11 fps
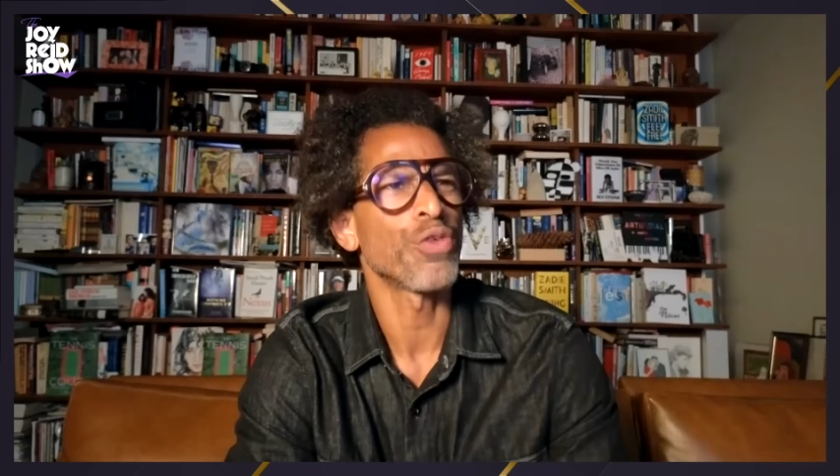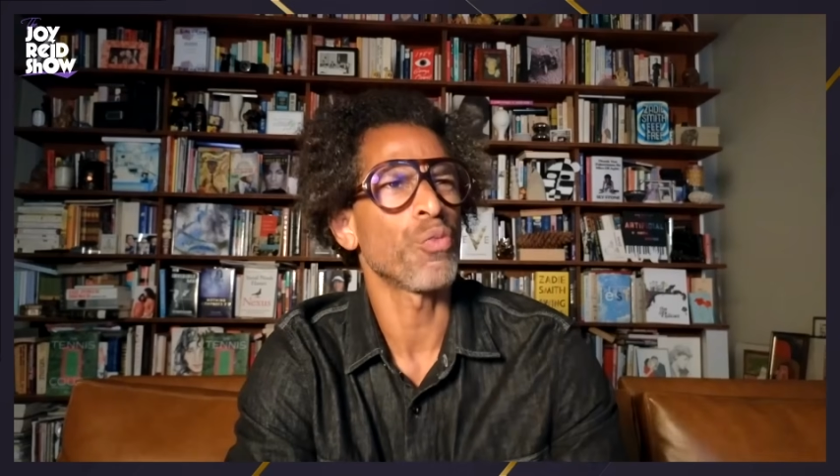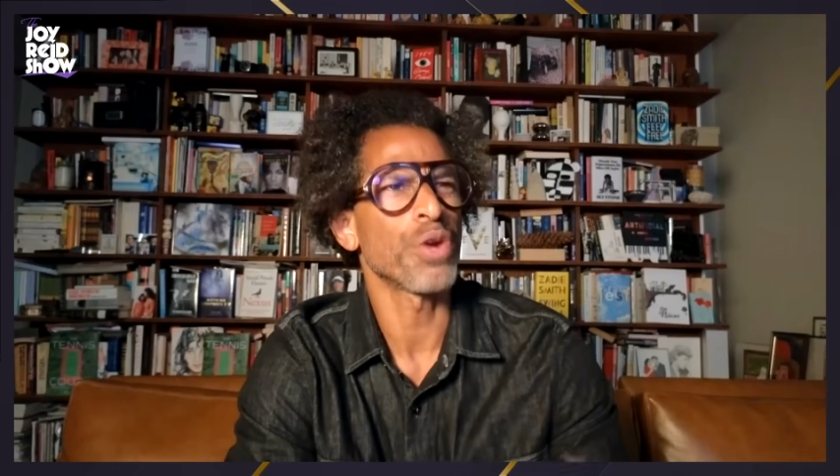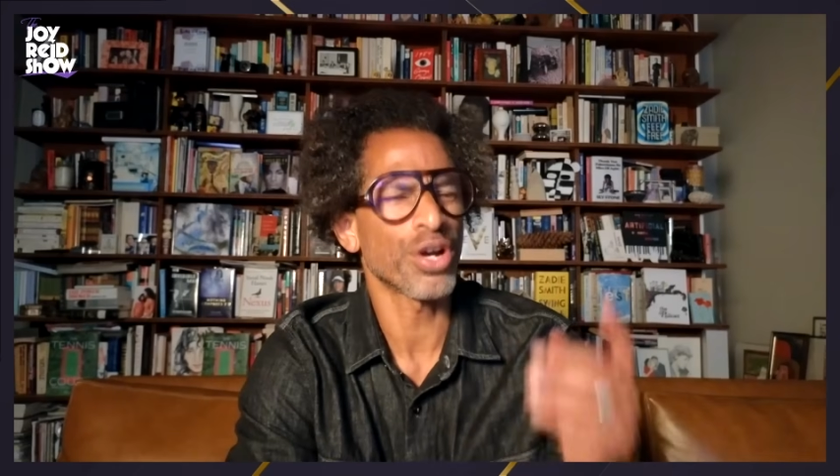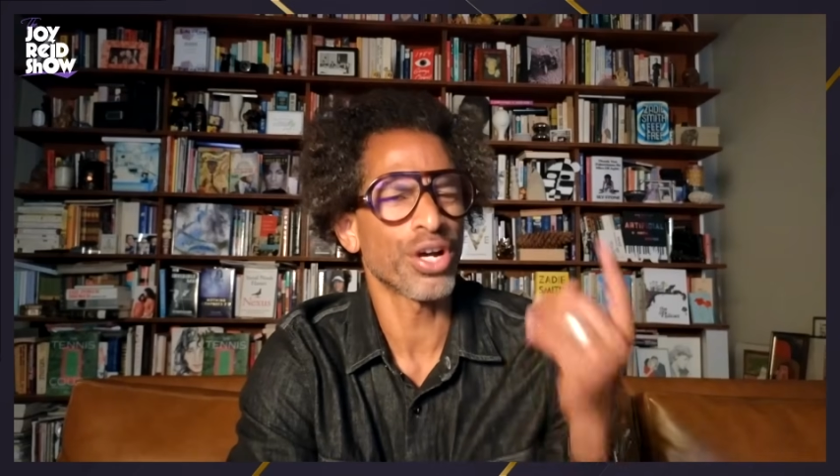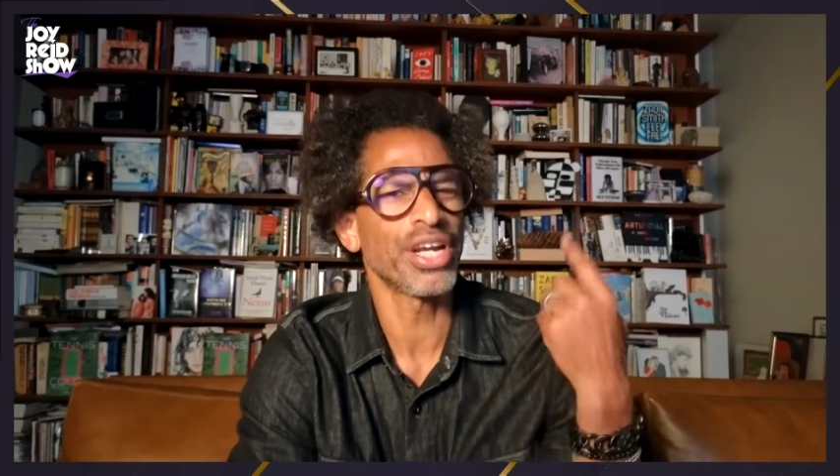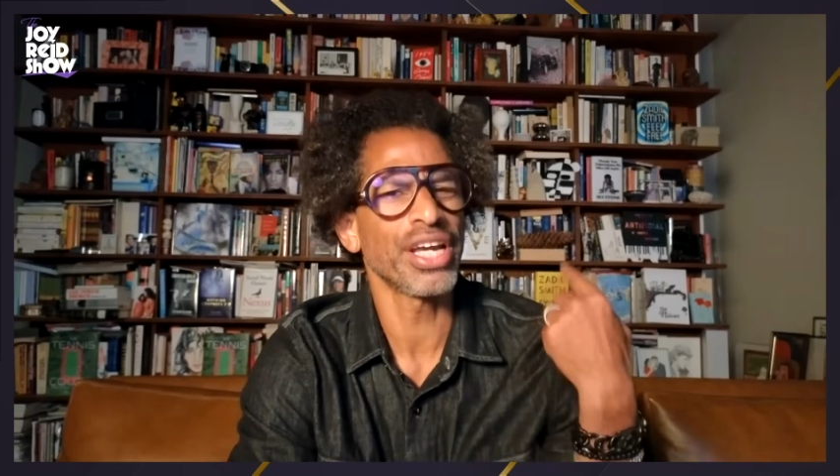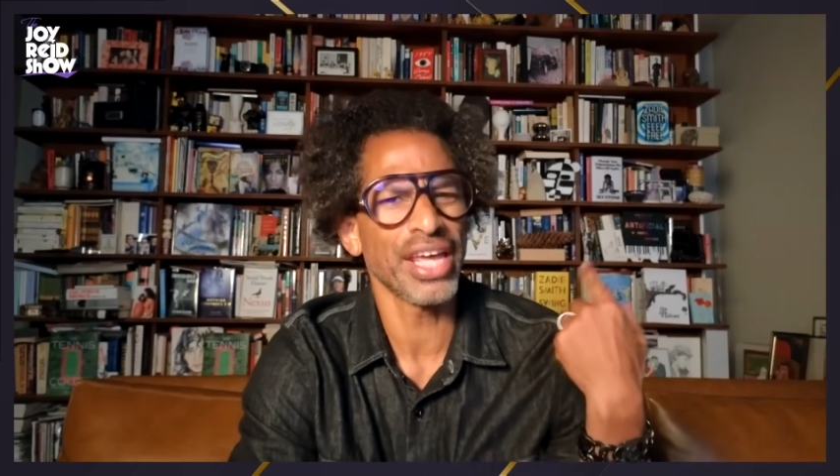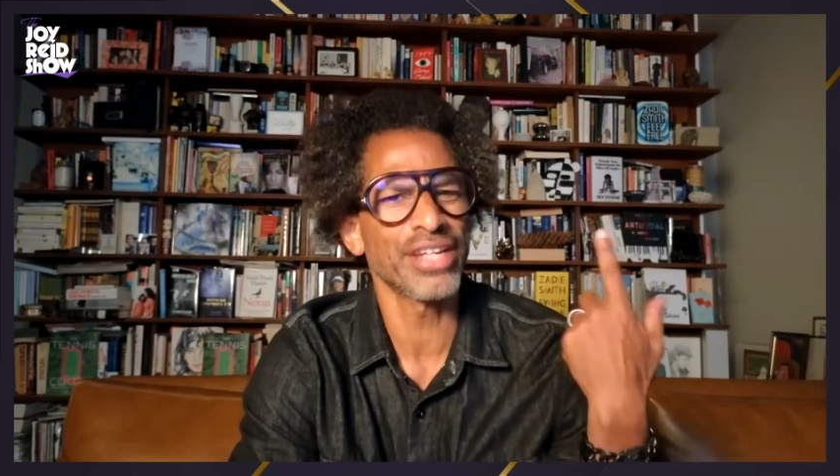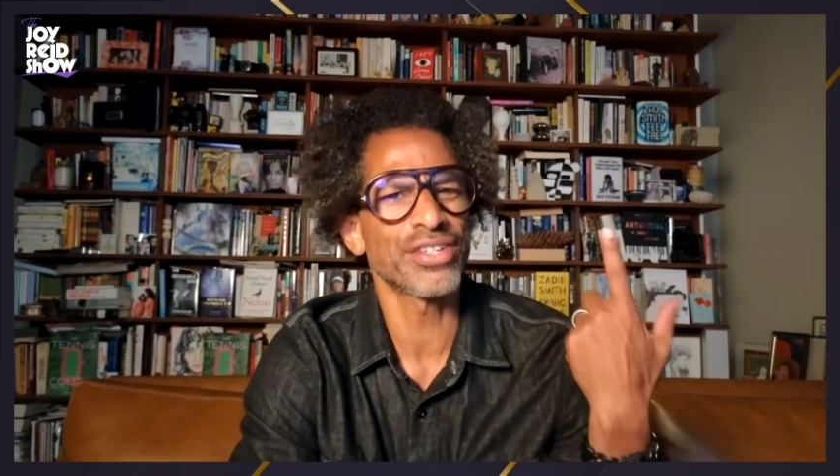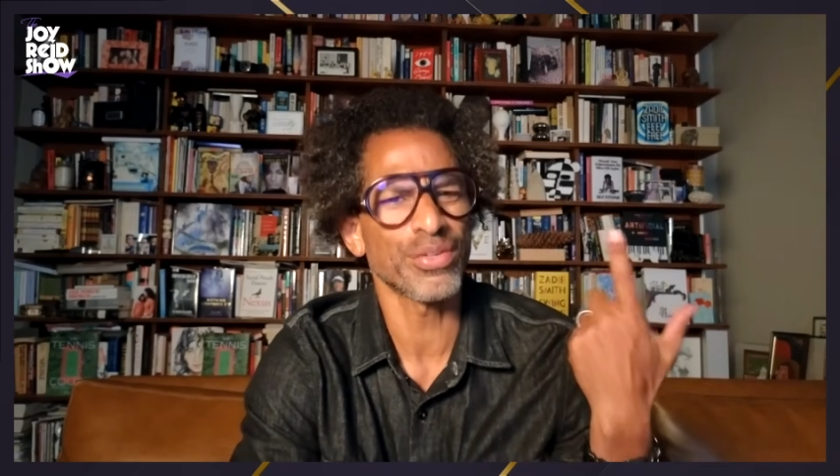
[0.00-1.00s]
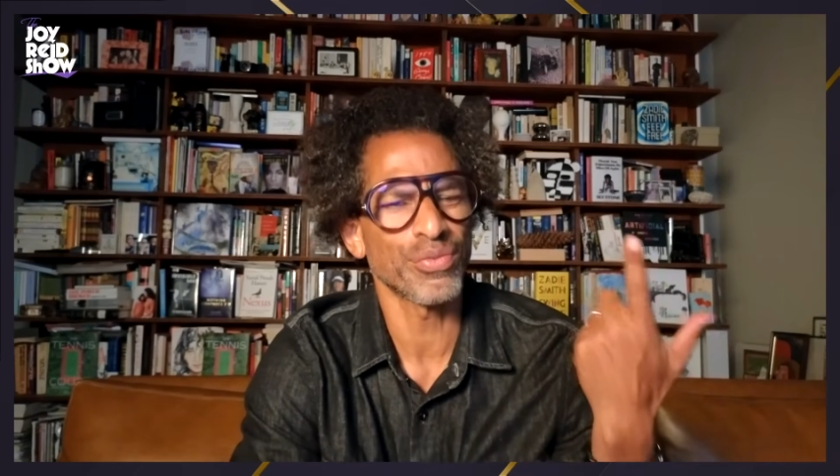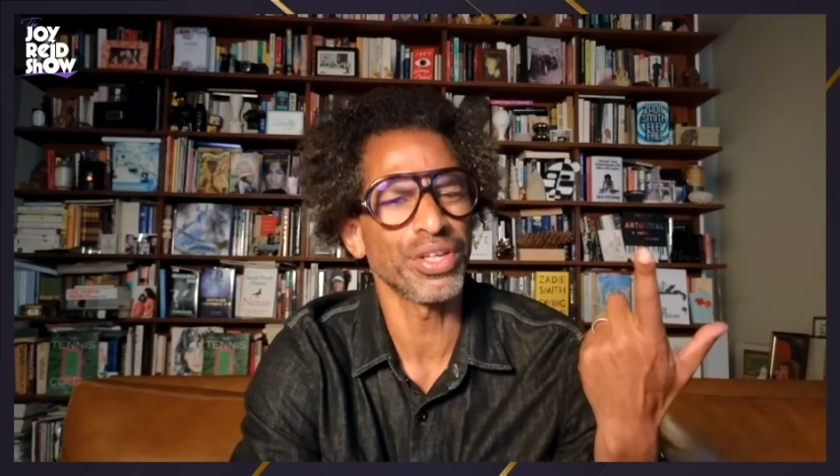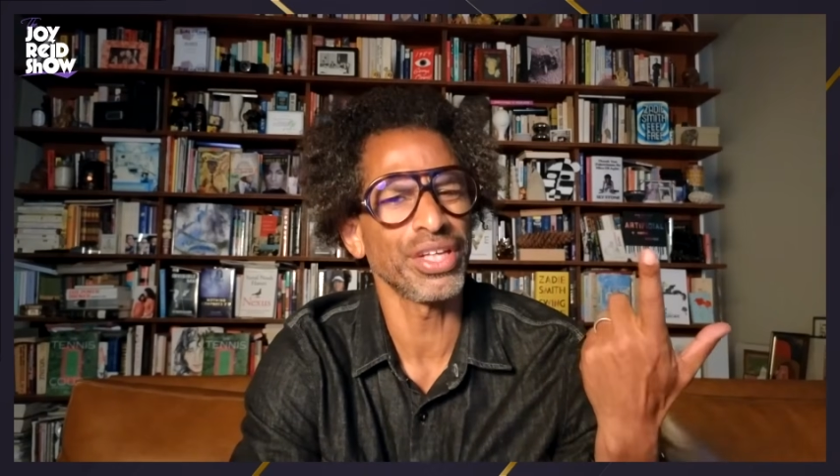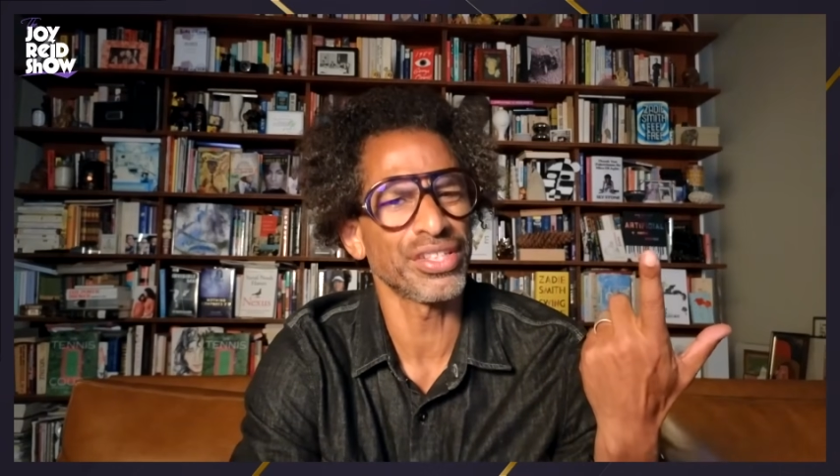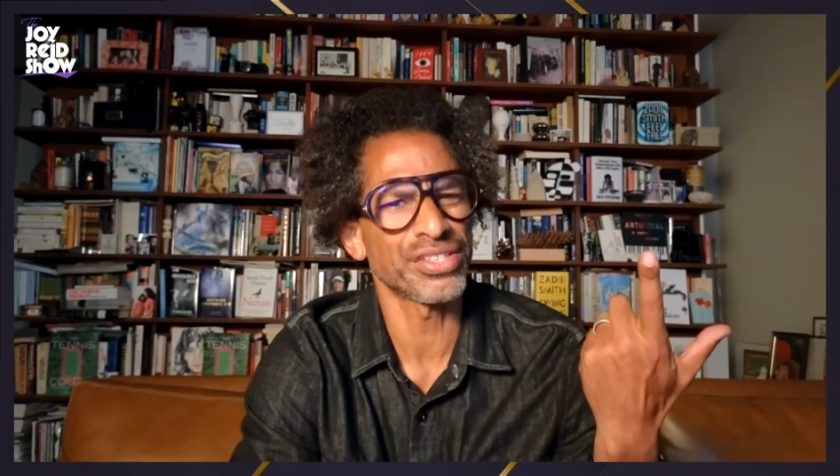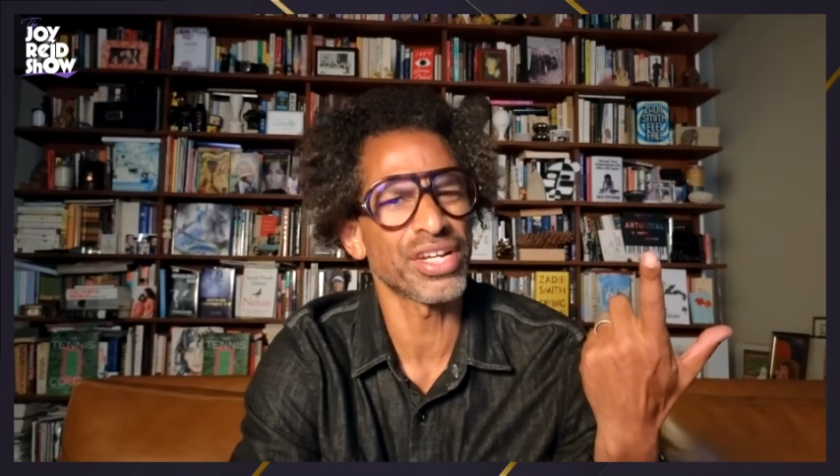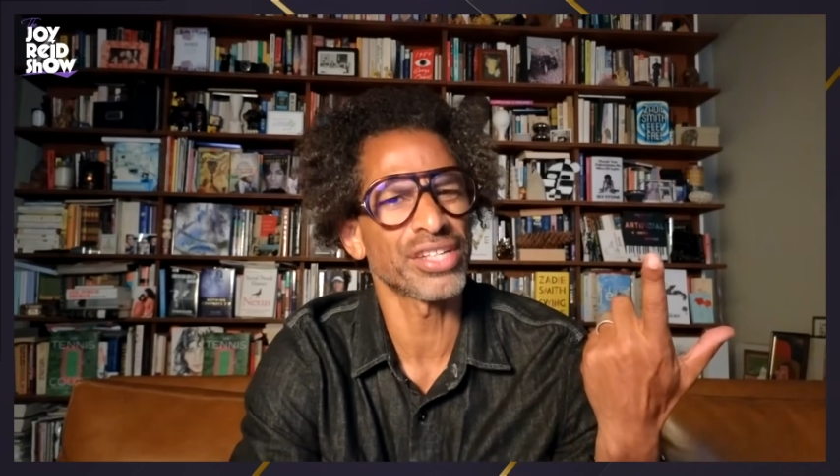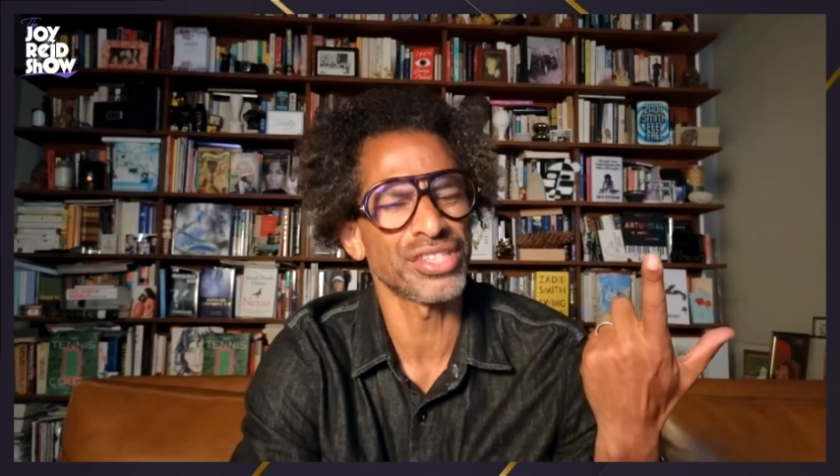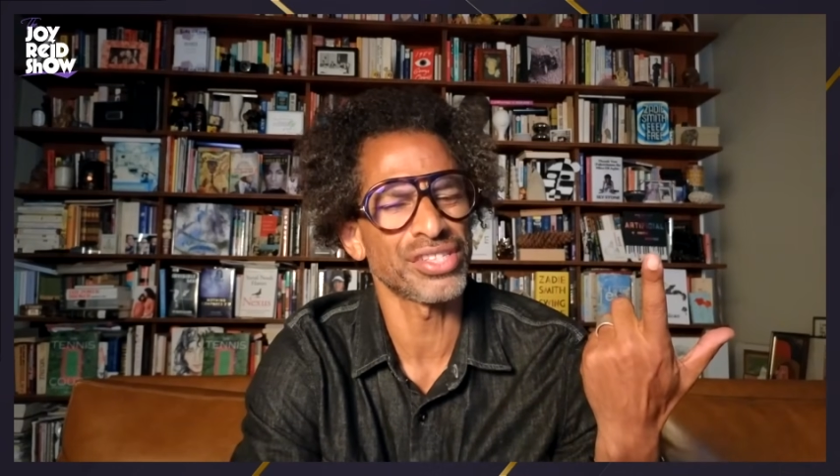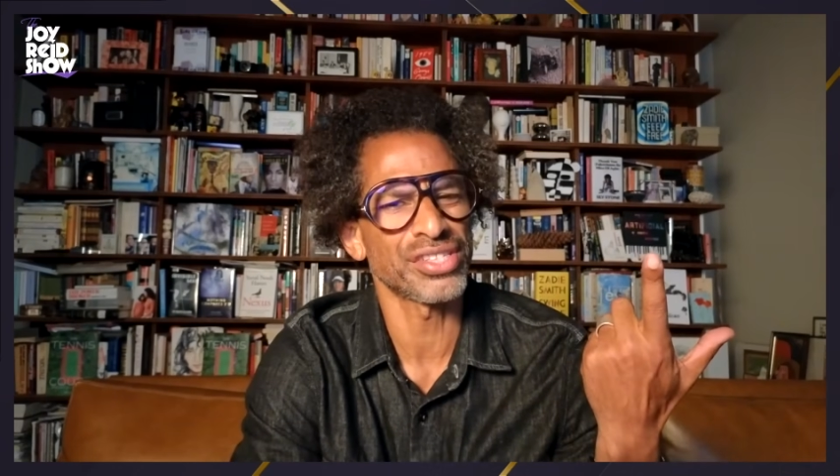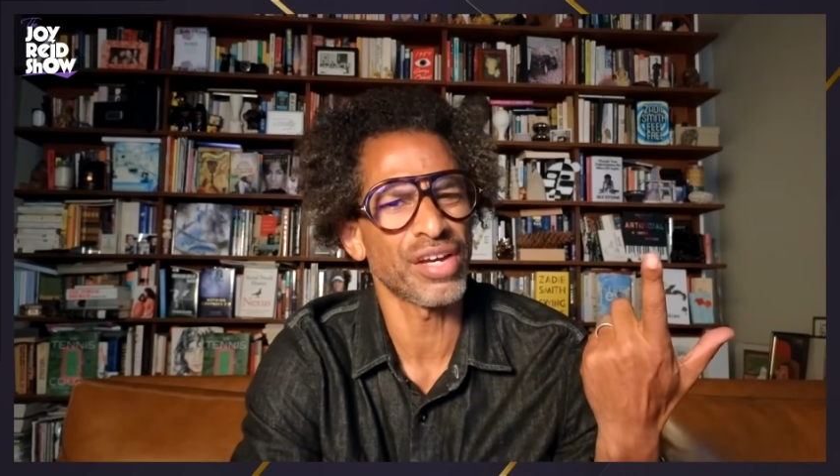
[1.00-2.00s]
going to get into some really disgusting
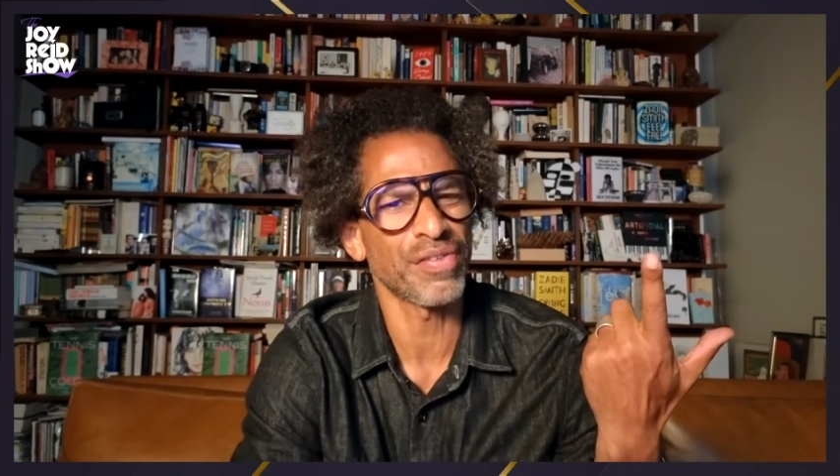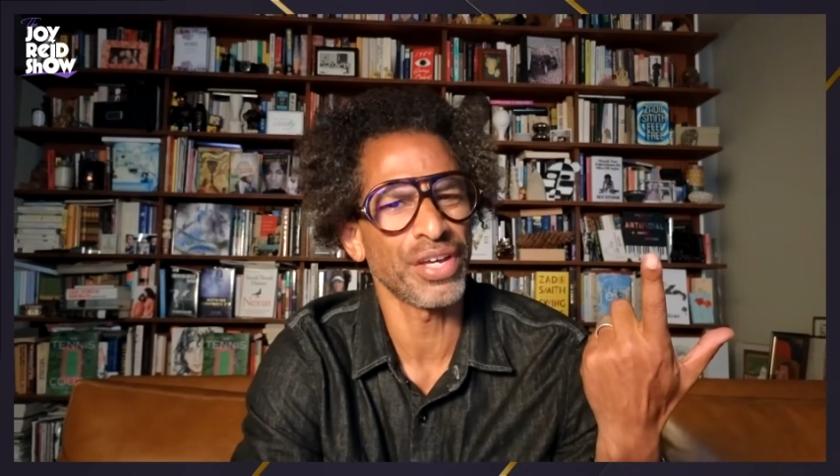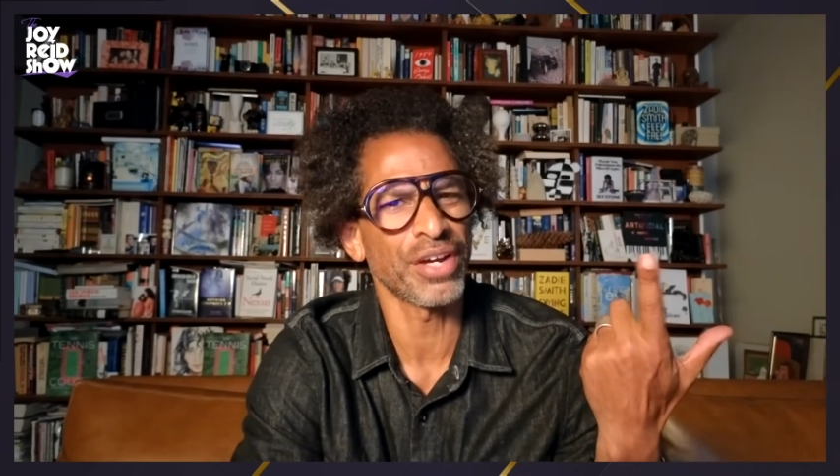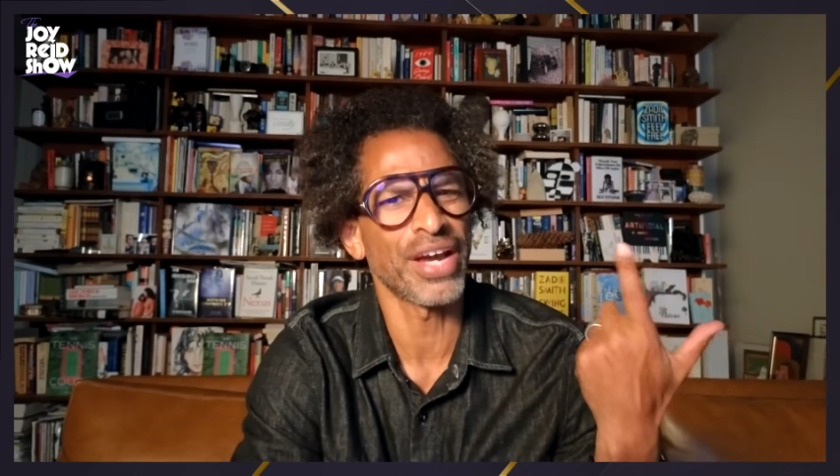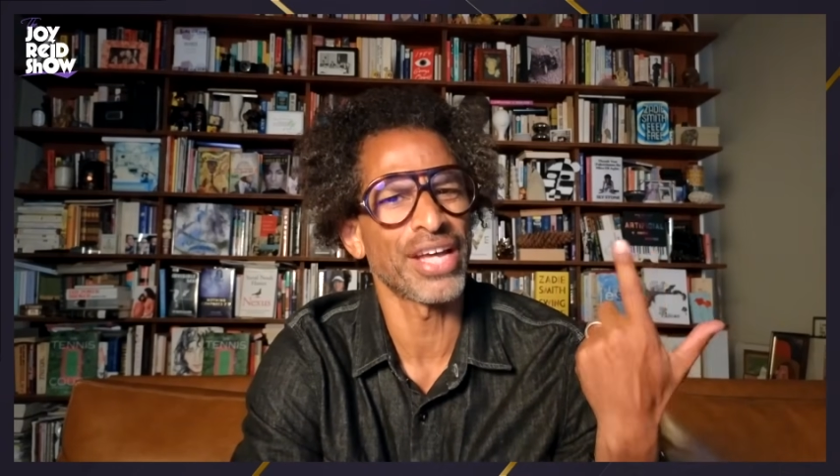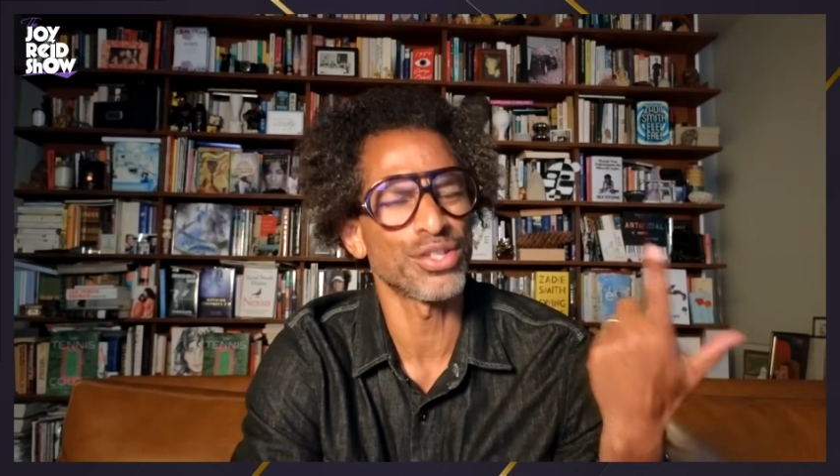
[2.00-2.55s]
stuff here and